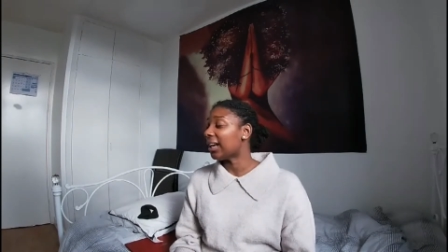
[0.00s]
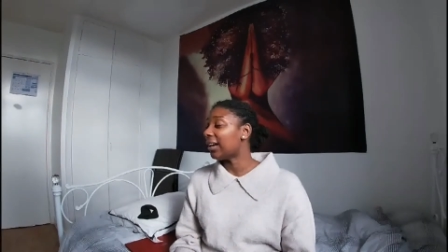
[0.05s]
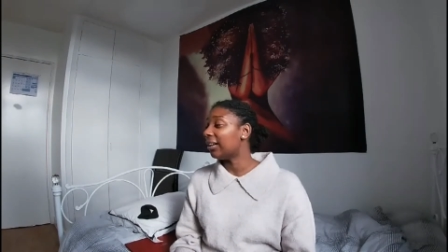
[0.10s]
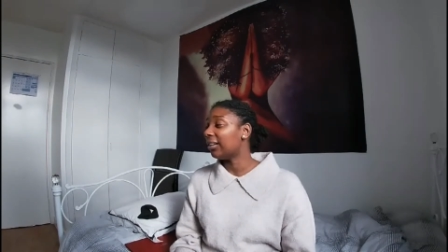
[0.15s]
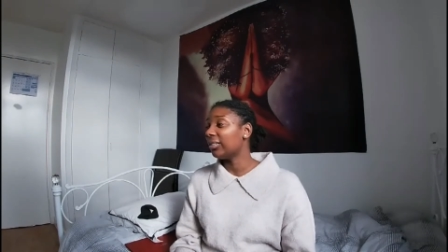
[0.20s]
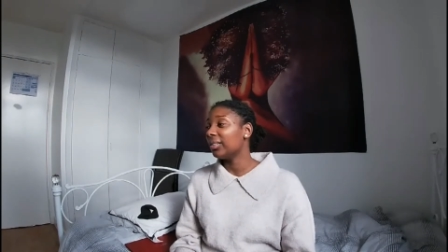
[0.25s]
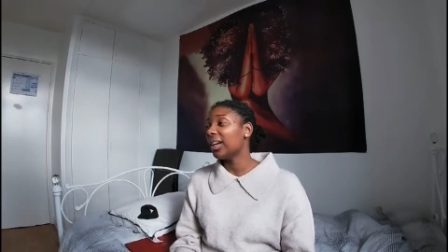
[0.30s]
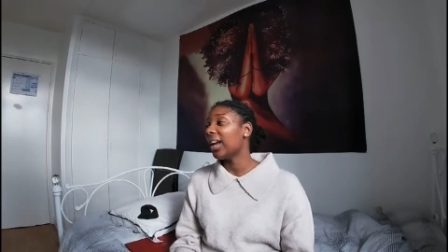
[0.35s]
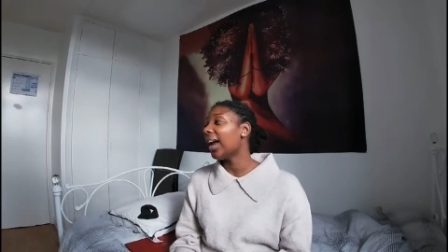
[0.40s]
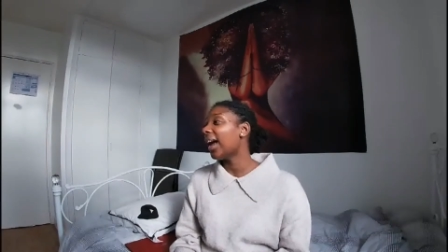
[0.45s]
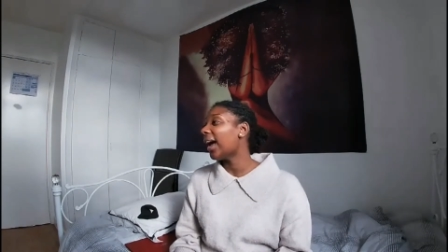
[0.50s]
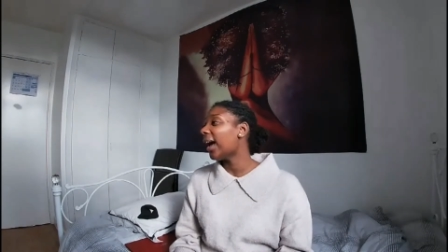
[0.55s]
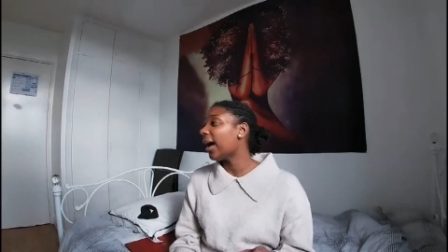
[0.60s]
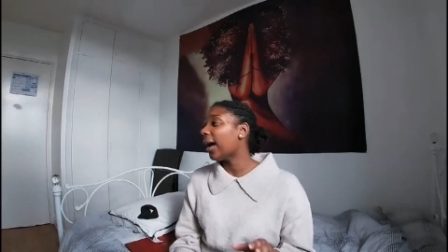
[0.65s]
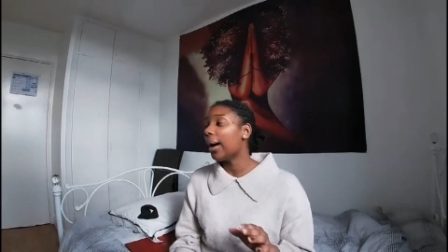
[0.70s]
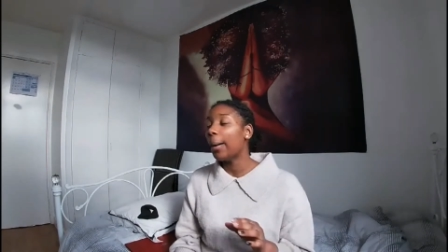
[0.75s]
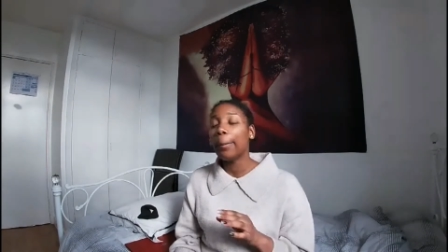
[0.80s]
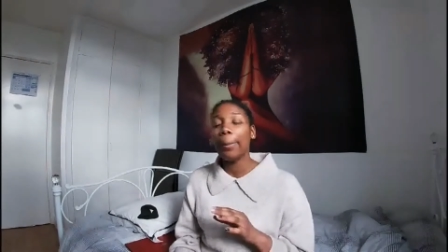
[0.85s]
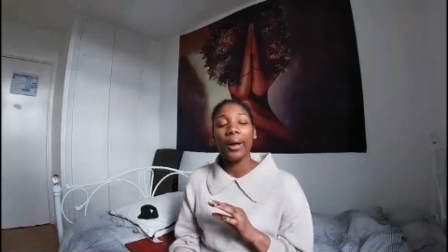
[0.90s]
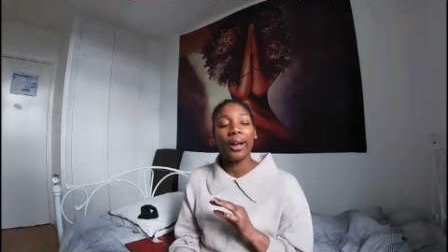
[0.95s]
I don't care
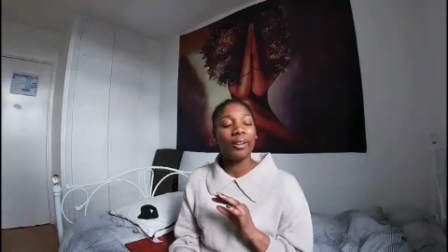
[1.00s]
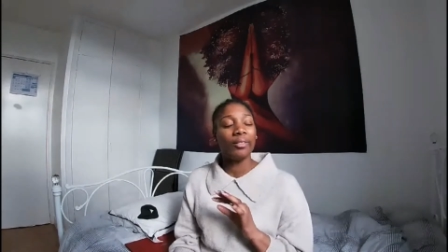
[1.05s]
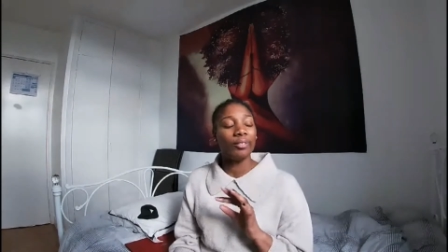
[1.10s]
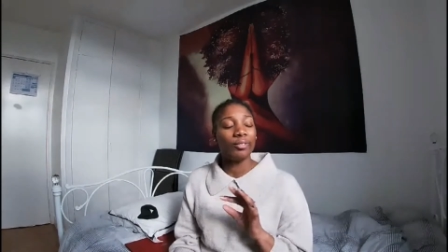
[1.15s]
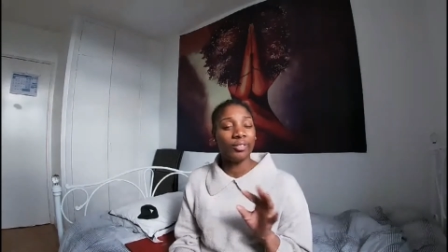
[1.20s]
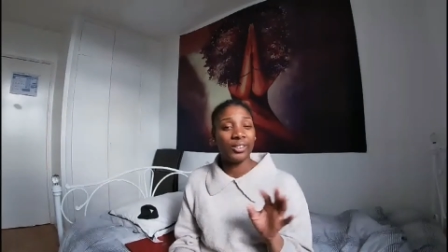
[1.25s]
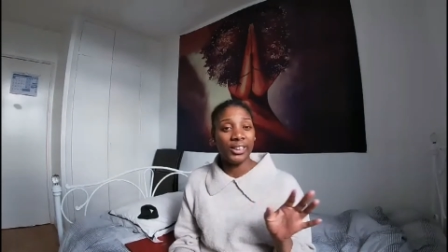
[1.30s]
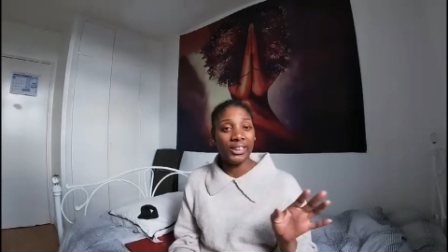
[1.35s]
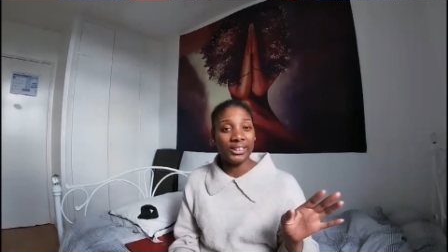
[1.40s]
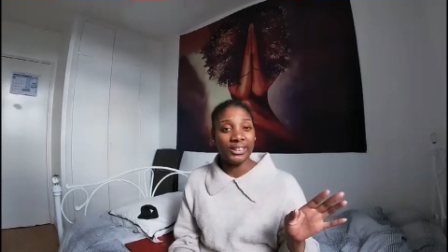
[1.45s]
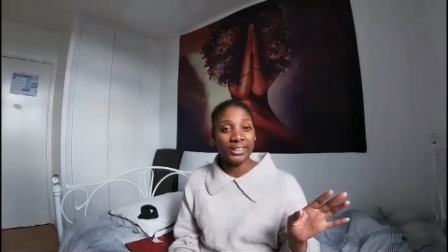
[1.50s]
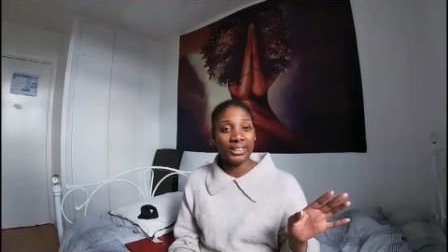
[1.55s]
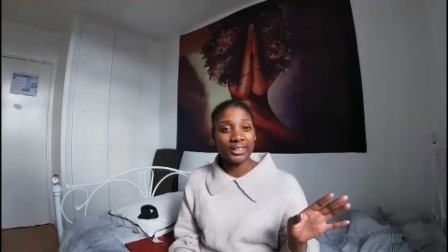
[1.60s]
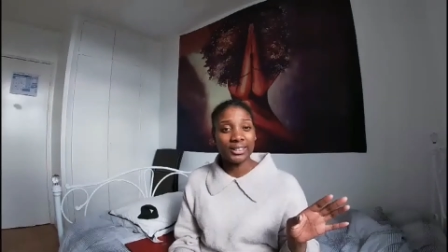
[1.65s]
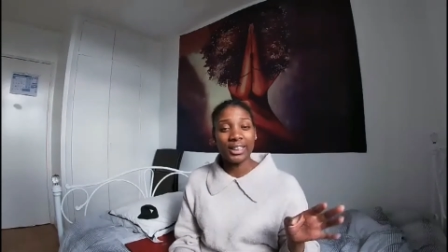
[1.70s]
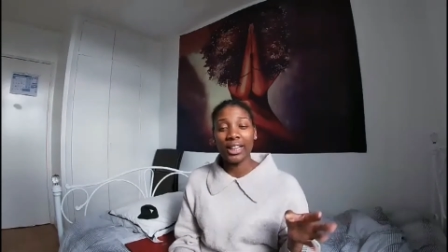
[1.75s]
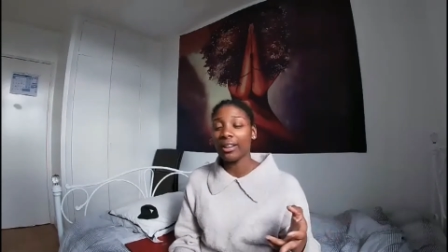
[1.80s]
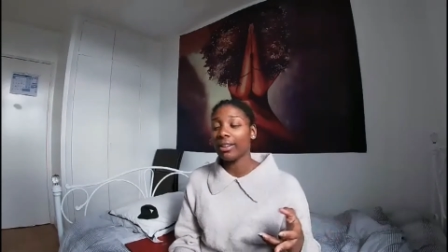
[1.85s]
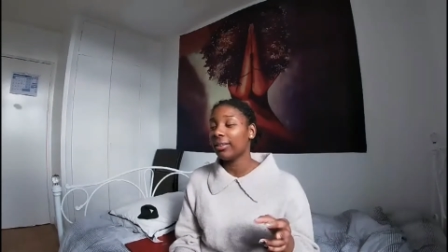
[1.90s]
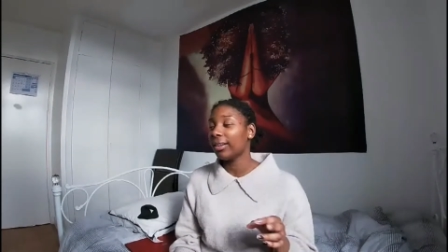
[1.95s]
about visas.
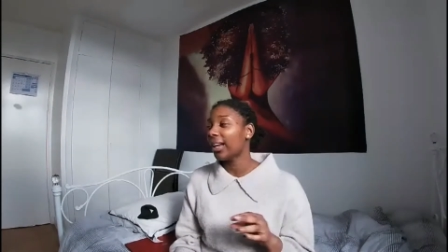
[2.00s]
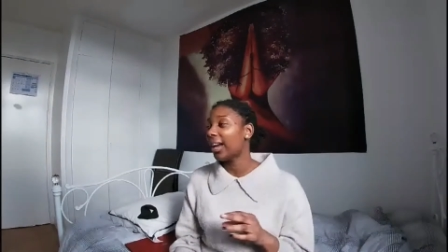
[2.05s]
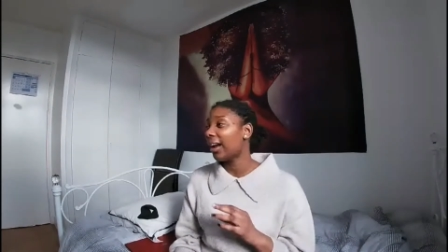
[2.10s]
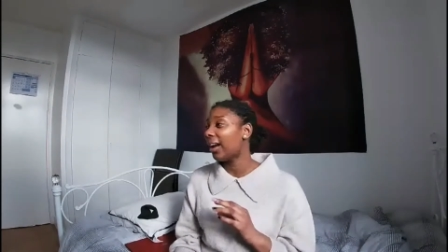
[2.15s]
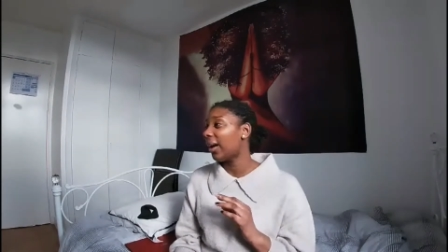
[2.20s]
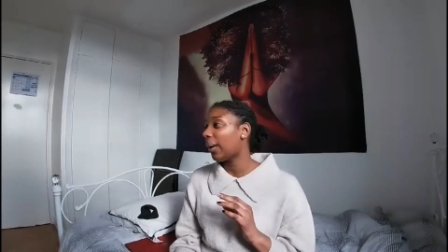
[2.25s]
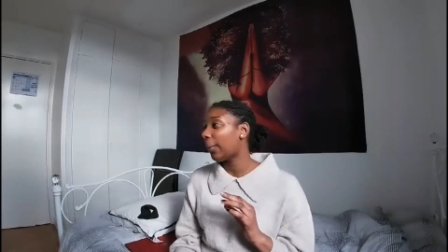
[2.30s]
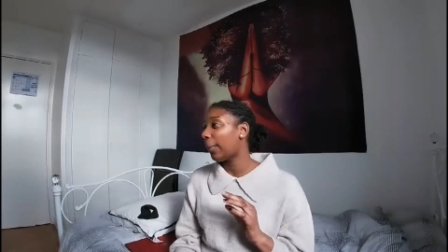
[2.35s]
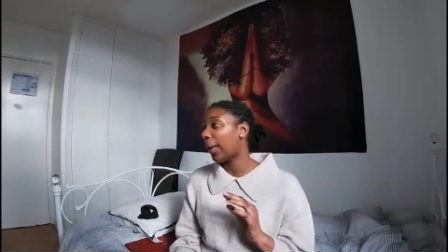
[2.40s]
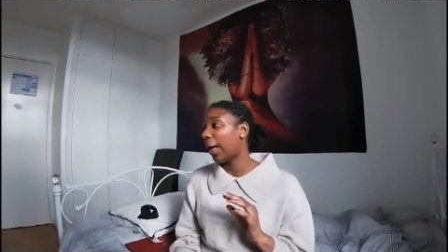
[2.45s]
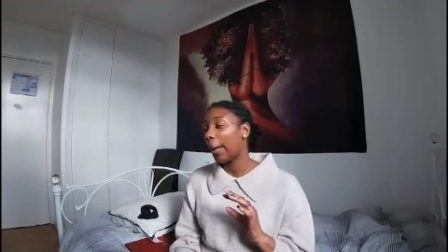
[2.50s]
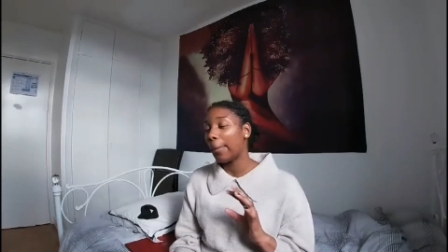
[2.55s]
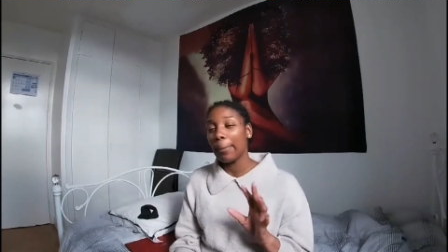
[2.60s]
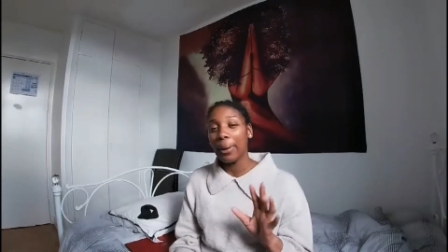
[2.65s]
I don't care about